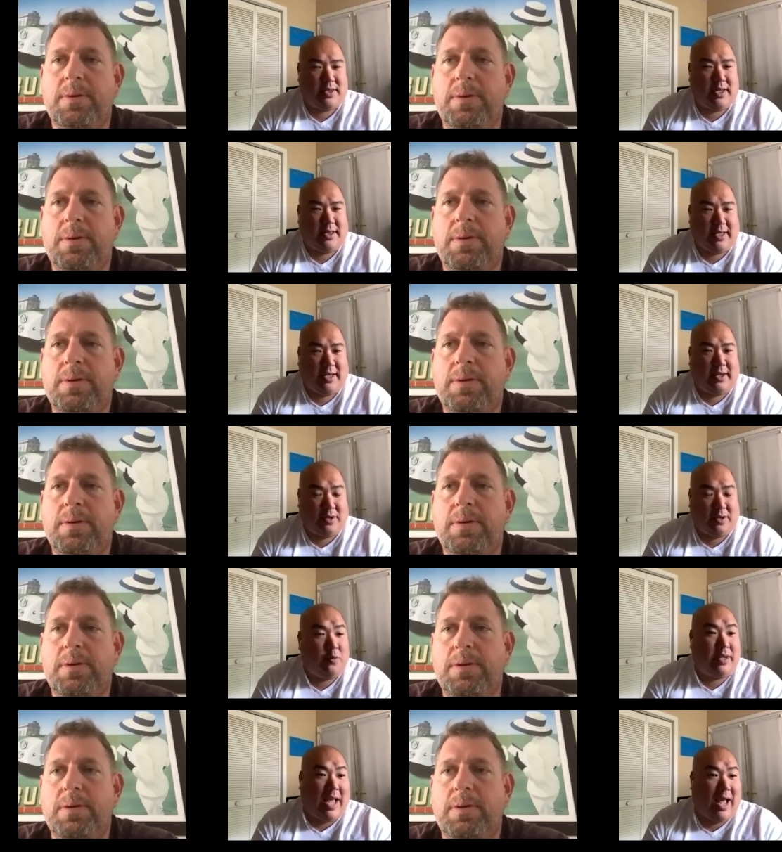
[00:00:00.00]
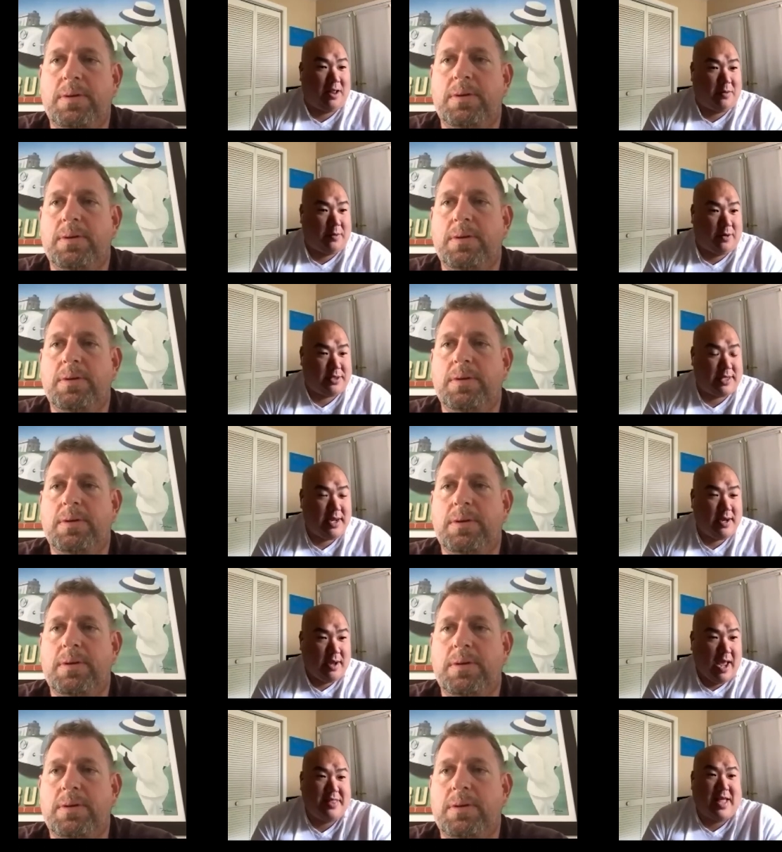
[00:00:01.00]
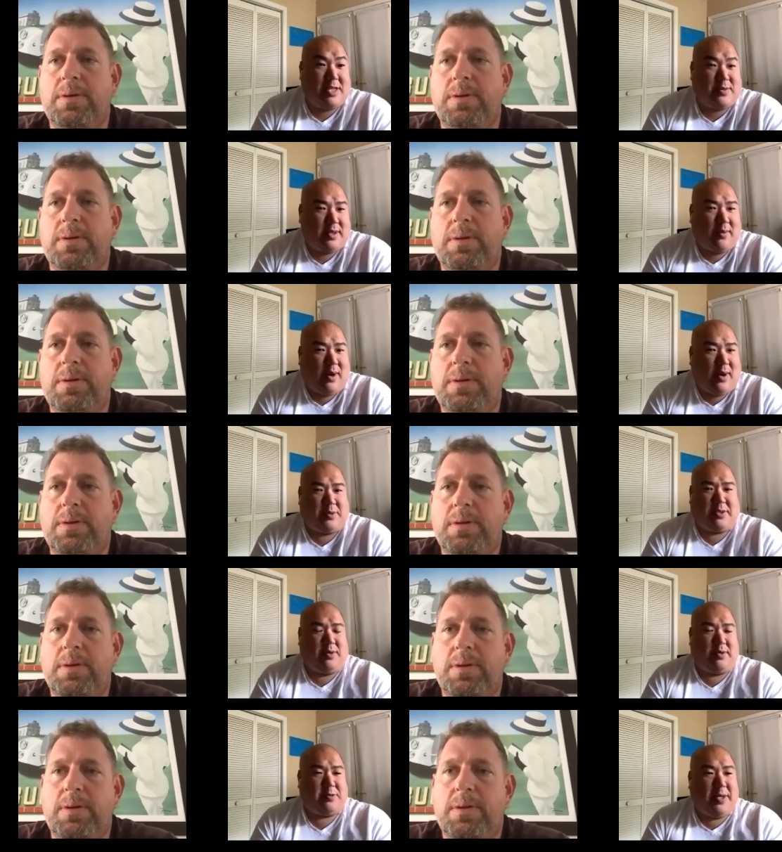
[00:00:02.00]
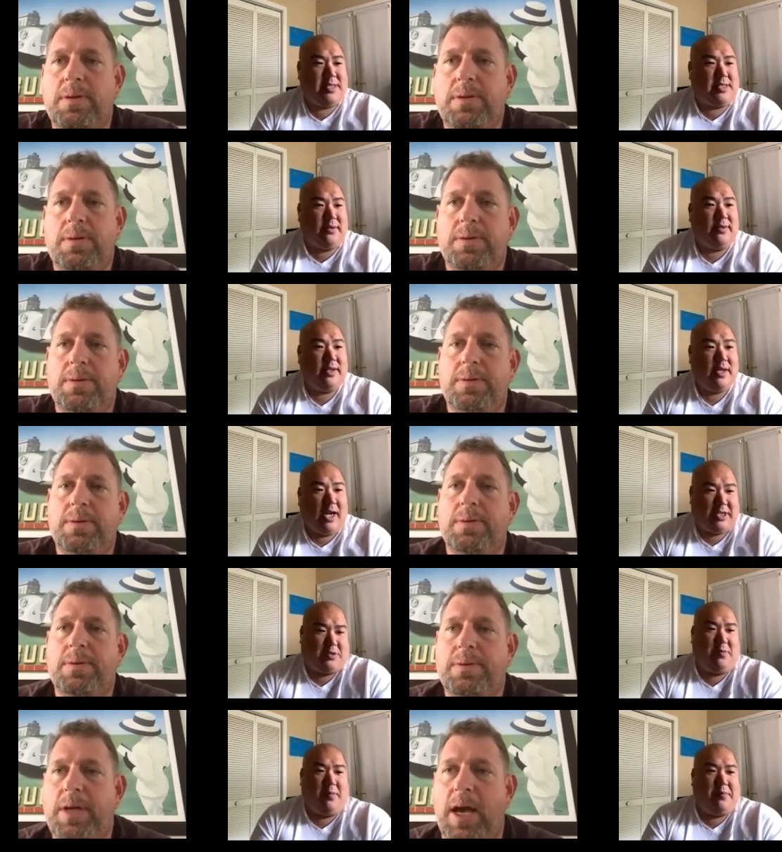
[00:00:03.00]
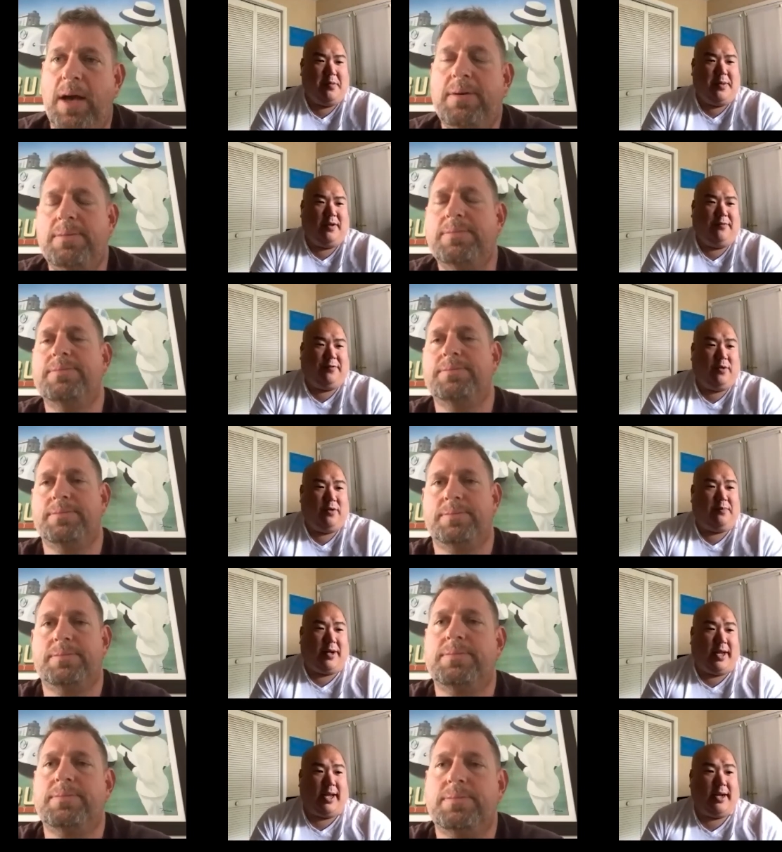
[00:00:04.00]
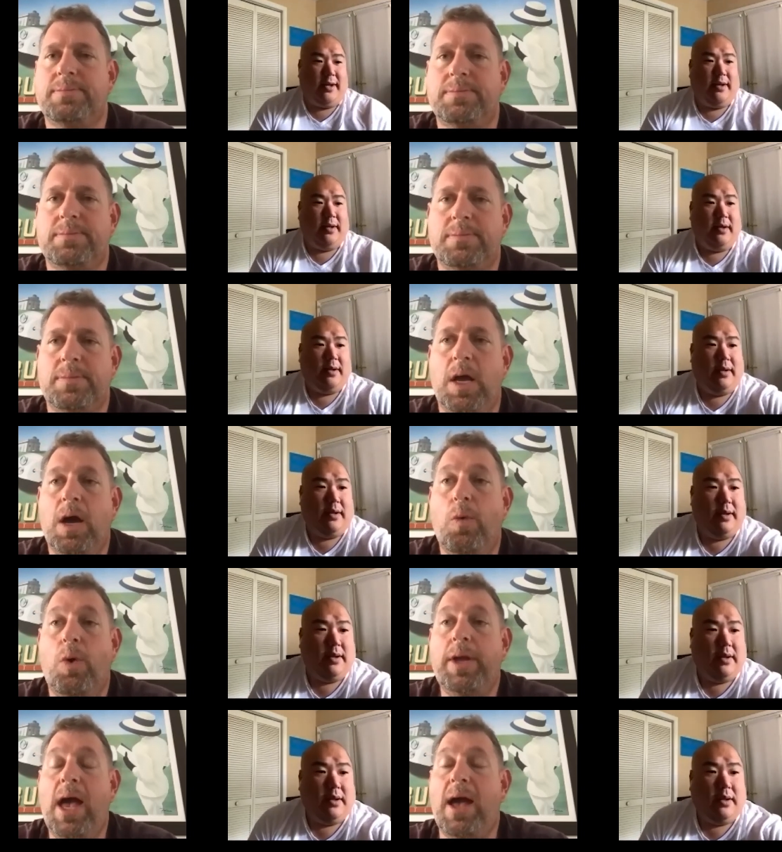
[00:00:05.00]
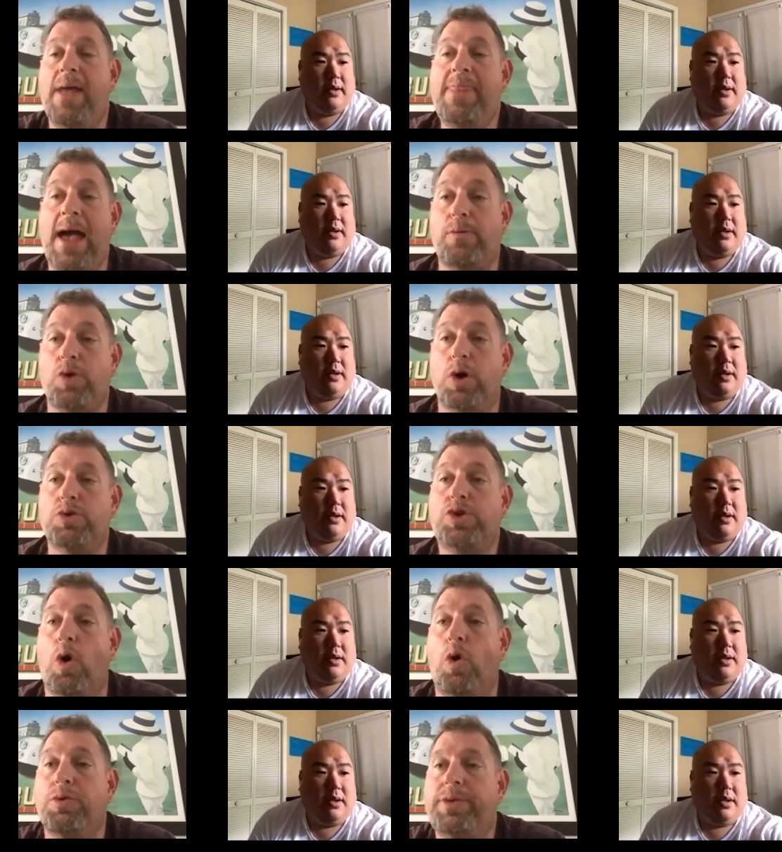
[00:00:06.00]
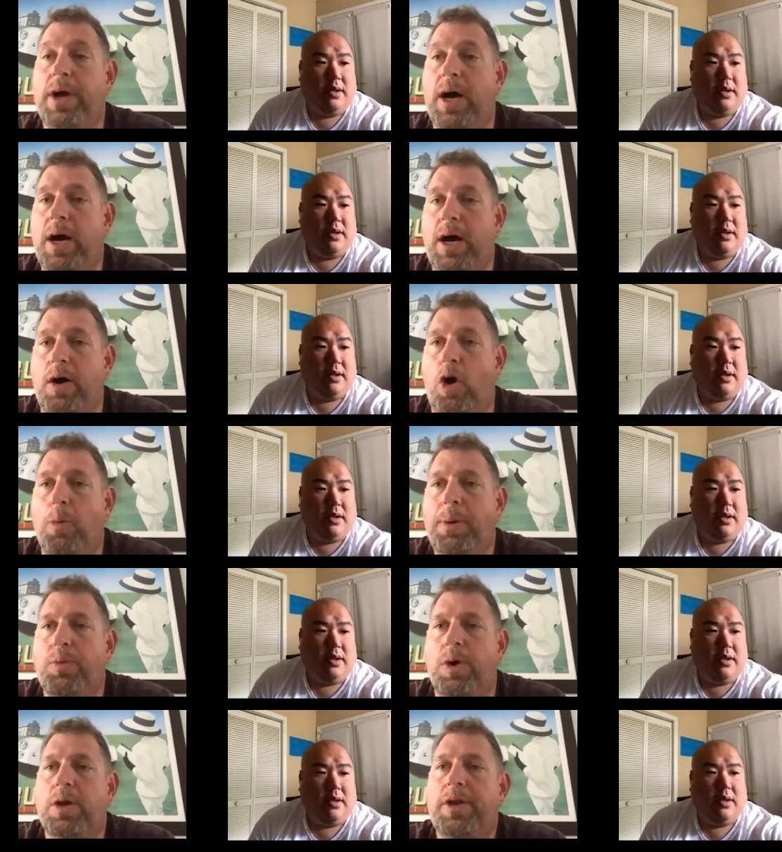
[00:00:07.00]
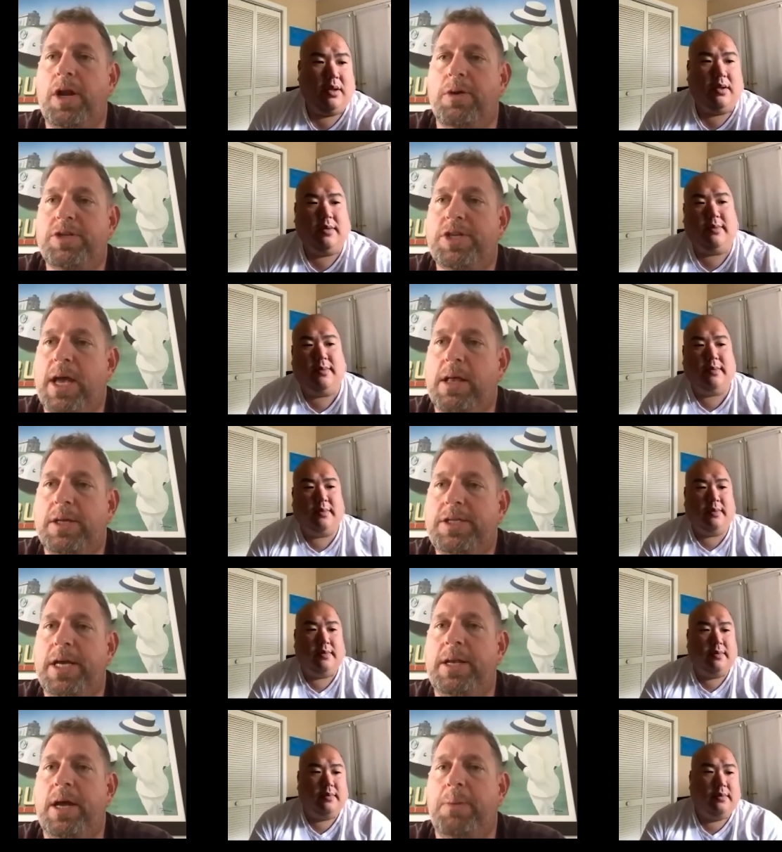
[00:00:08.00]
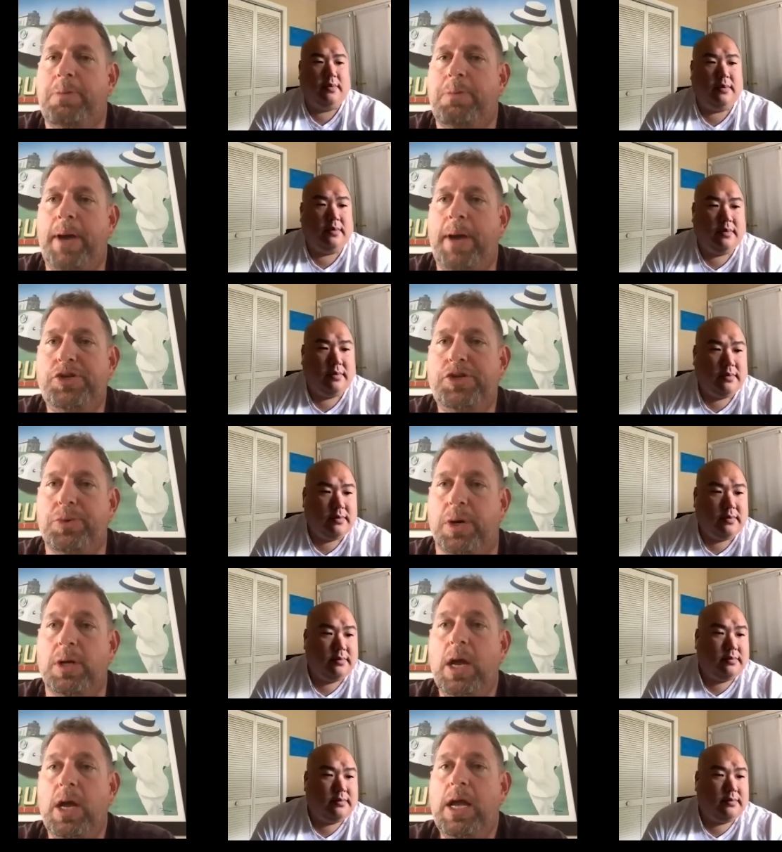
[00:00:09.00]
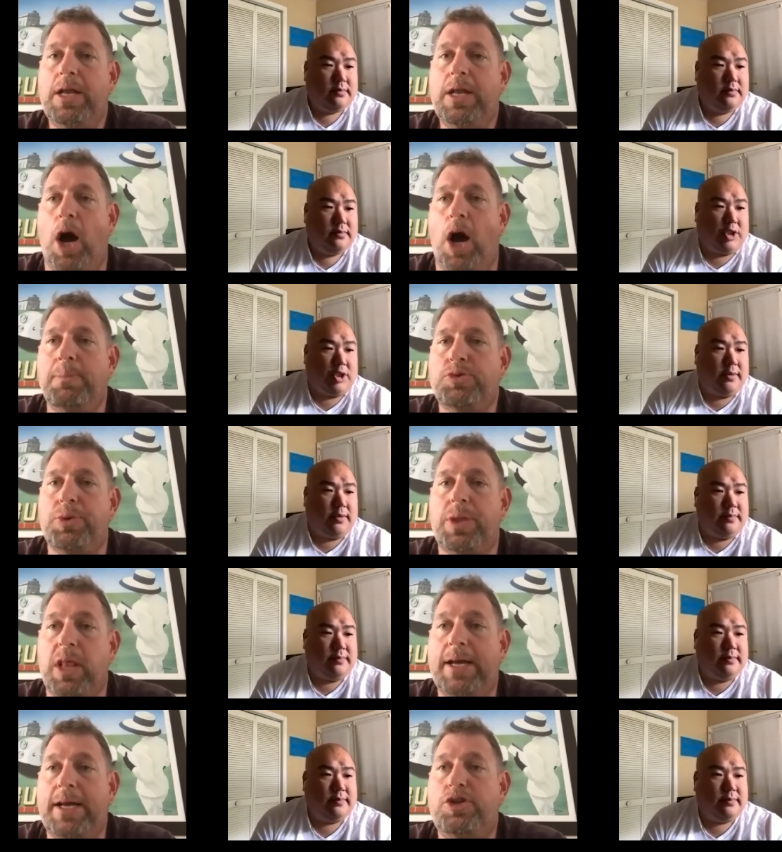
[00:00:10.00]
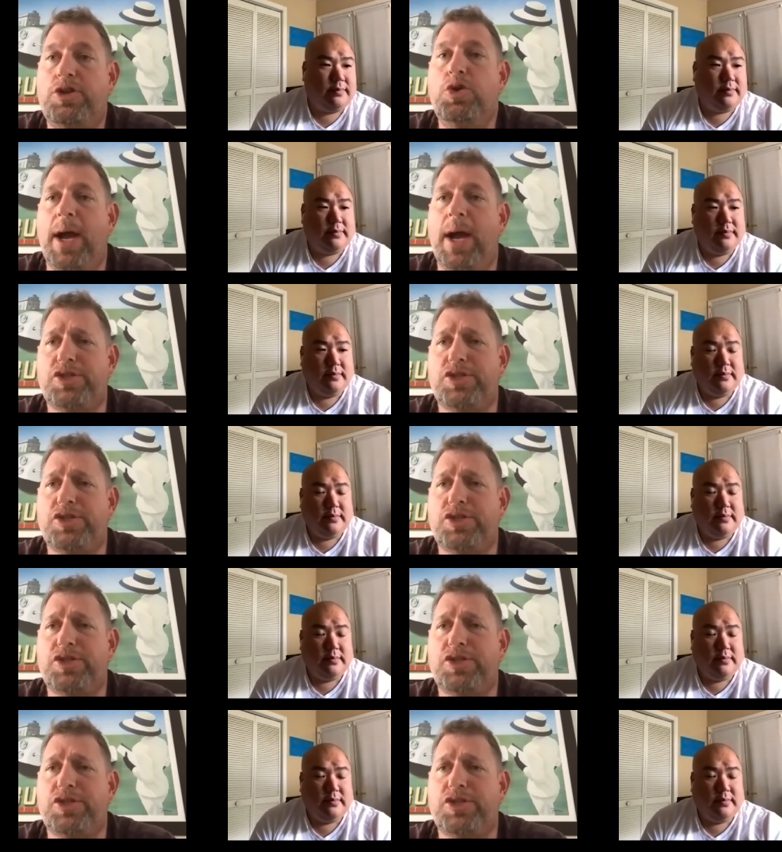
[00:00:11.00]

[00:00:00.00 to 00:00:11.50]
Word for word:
Speaker 1: the new calibers. And that's why the watch was so expensive. I just remember yeah. being floored by it.
Speaker 2: Well, yeah. And that rose gold uh, open work, you know, the skeleton uh, perpetual, it comes sure. with like two extra